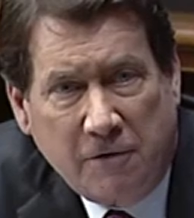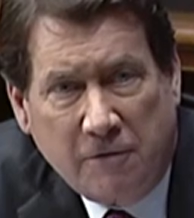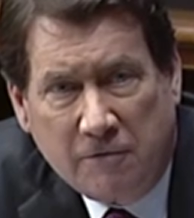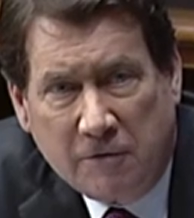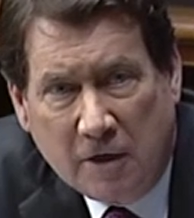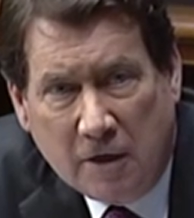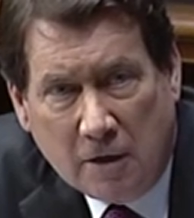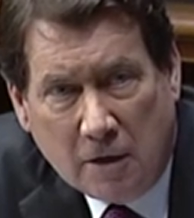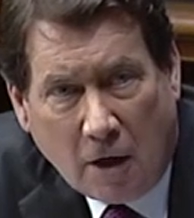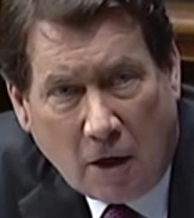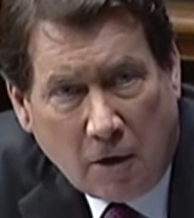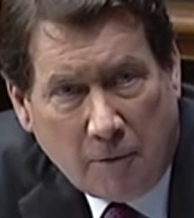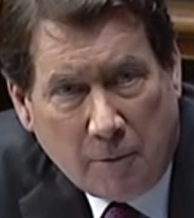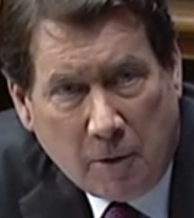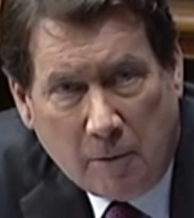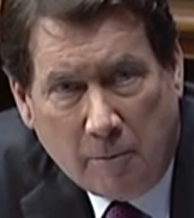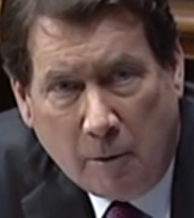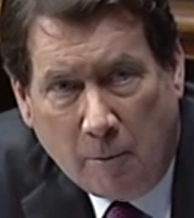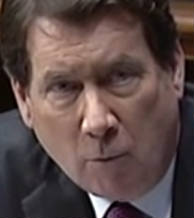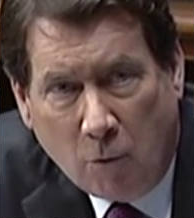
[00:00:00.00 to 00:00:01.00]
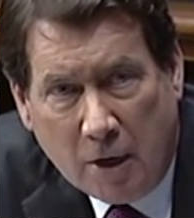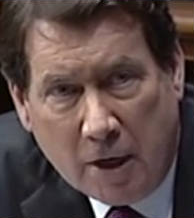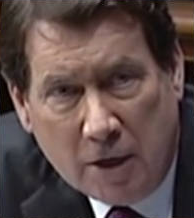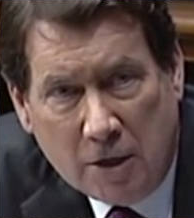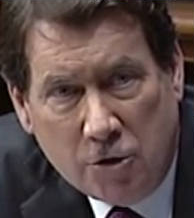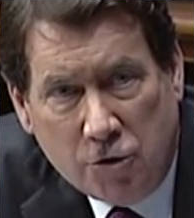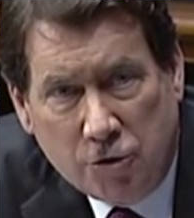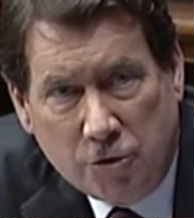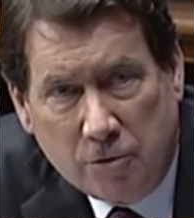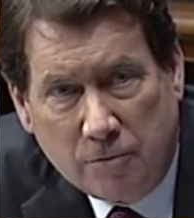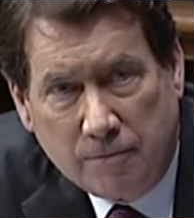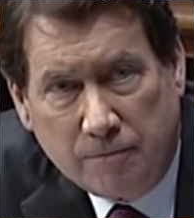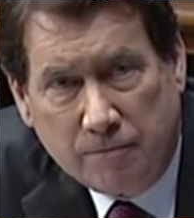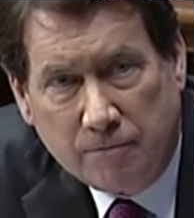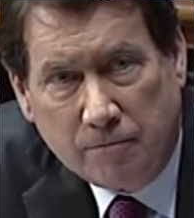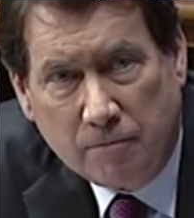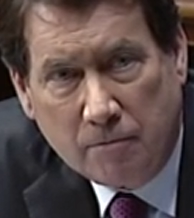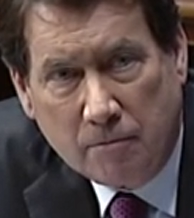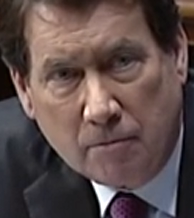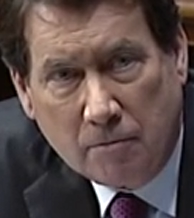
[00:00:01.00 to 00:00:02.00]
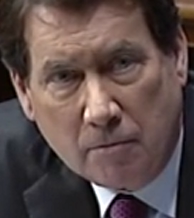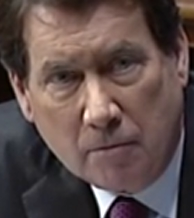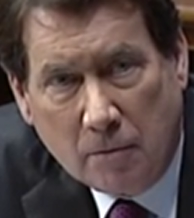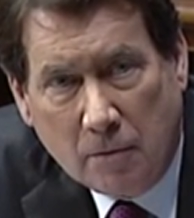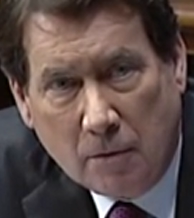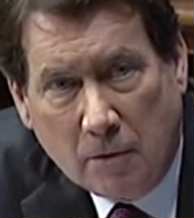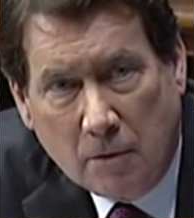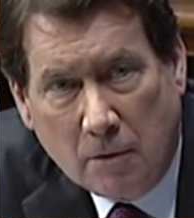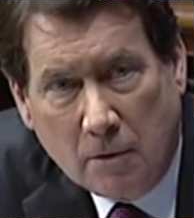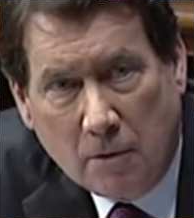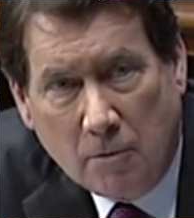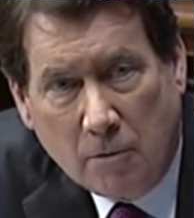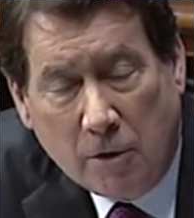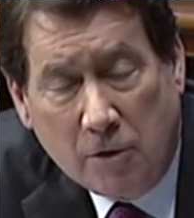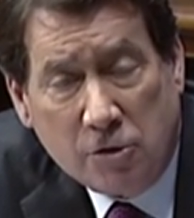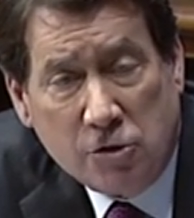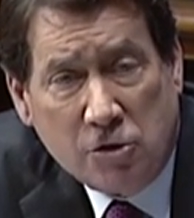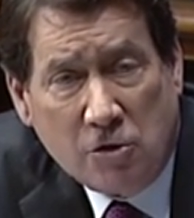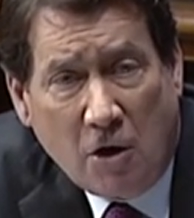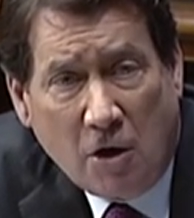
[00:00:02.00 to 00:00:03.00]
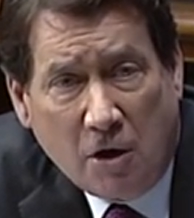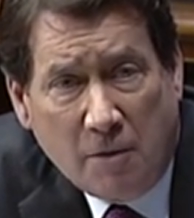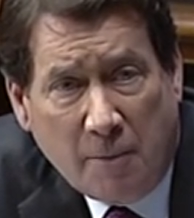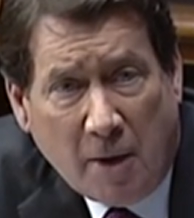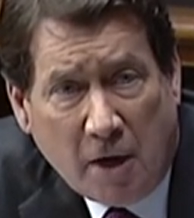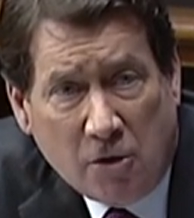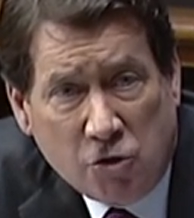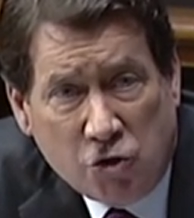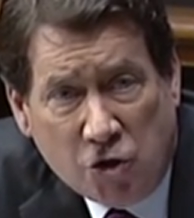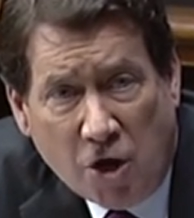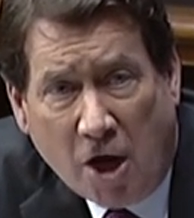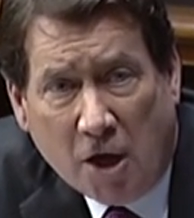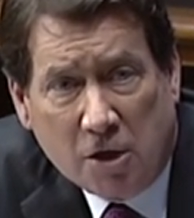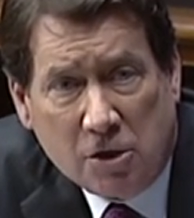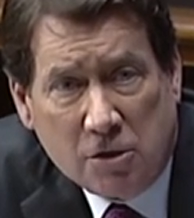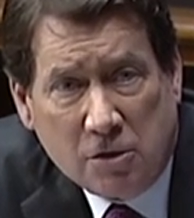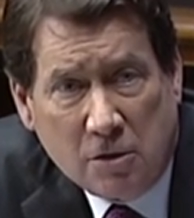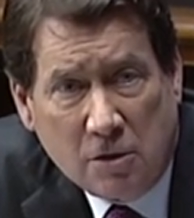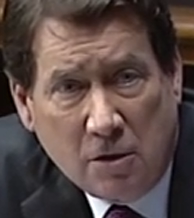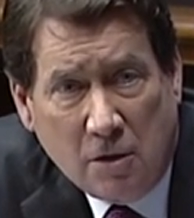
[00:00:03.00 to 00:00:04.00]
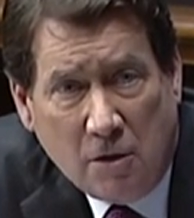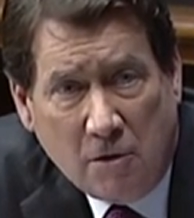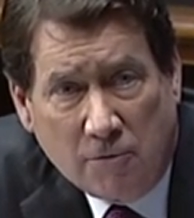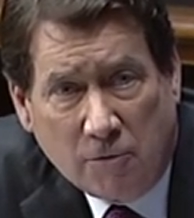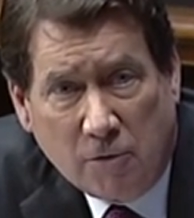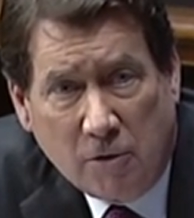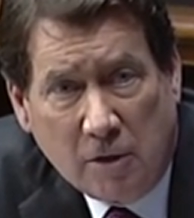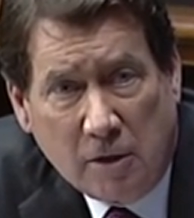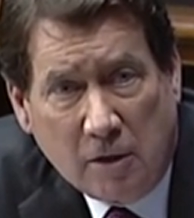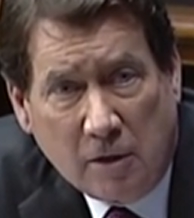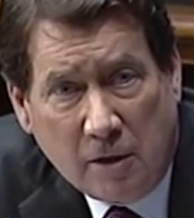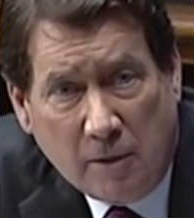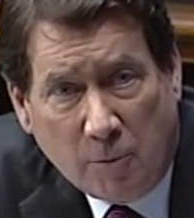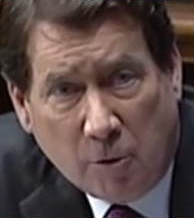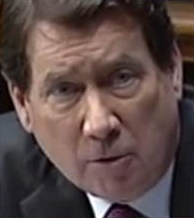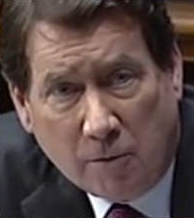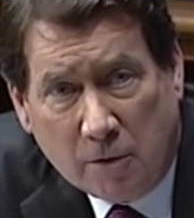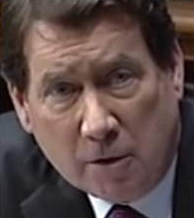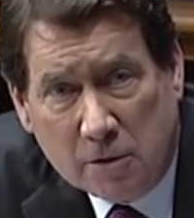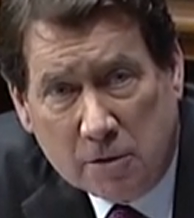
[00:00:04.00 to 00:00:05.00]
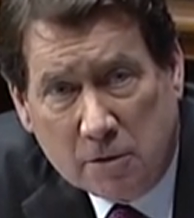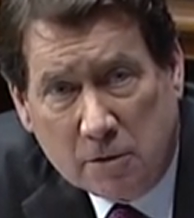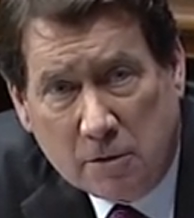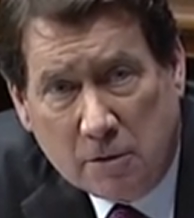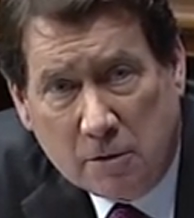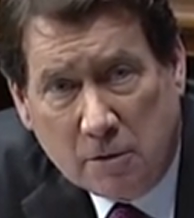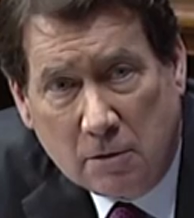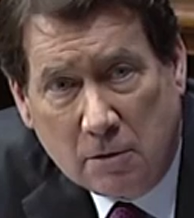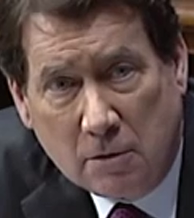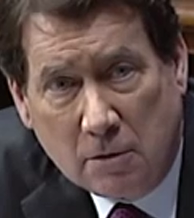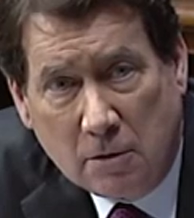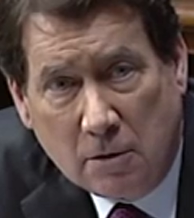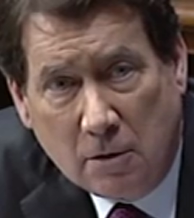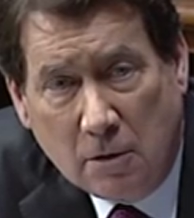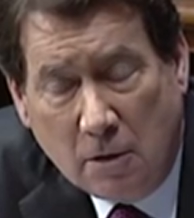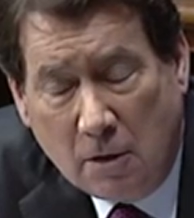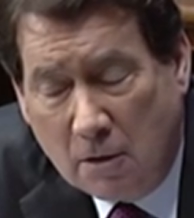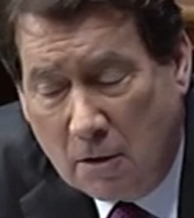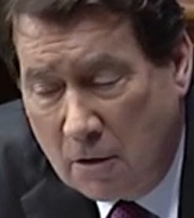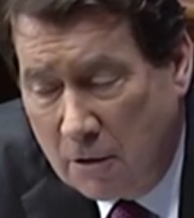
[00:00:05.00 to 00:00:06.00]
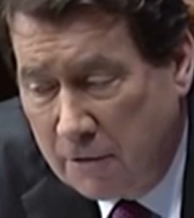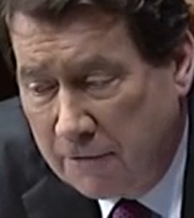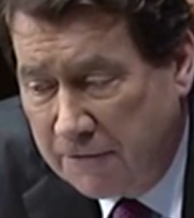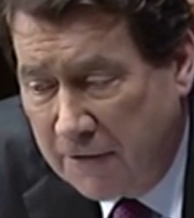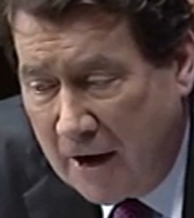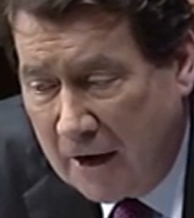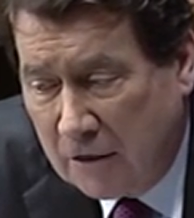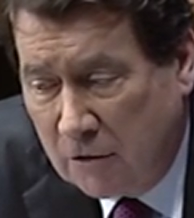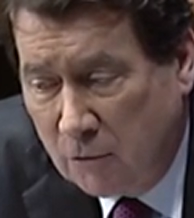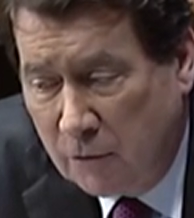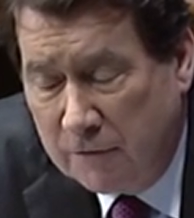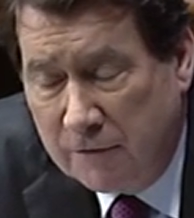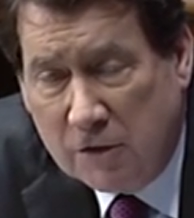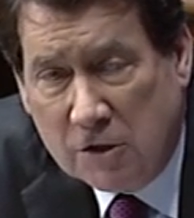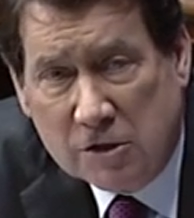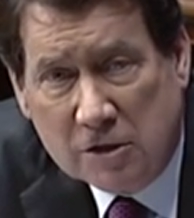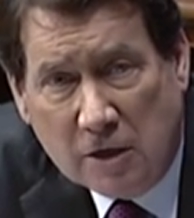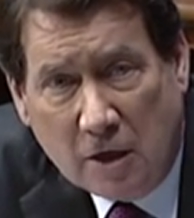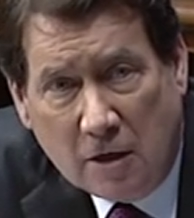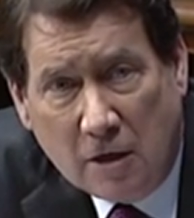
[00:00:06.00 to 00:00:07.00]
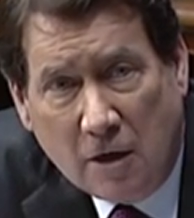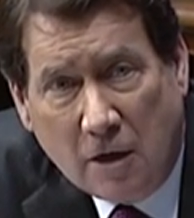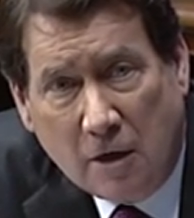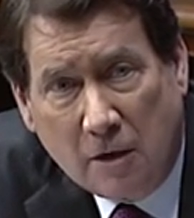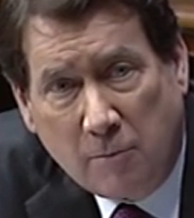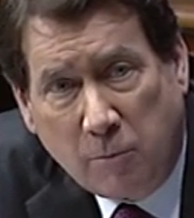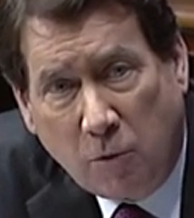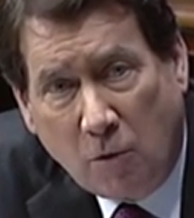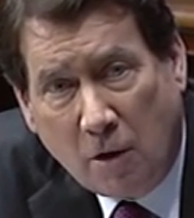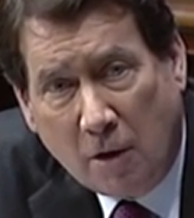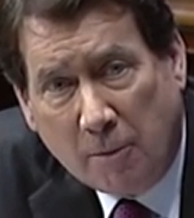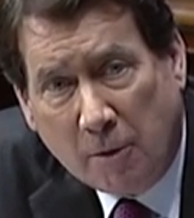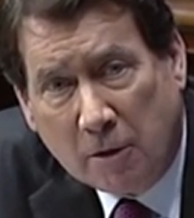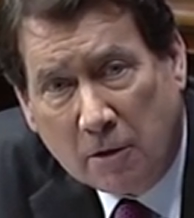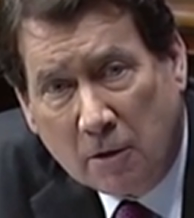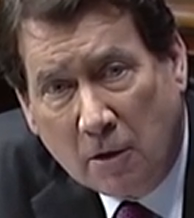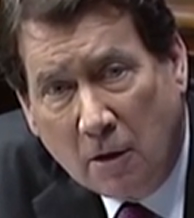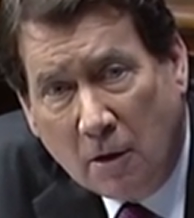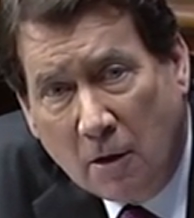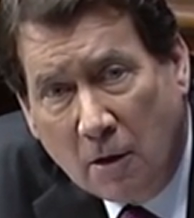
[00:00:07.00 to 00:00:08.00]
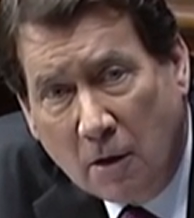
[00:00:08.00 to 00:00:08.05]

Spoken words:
$15 minimum wage, whether it's talk about checks for illegal immigrants, or the fact that we've extended unemployment,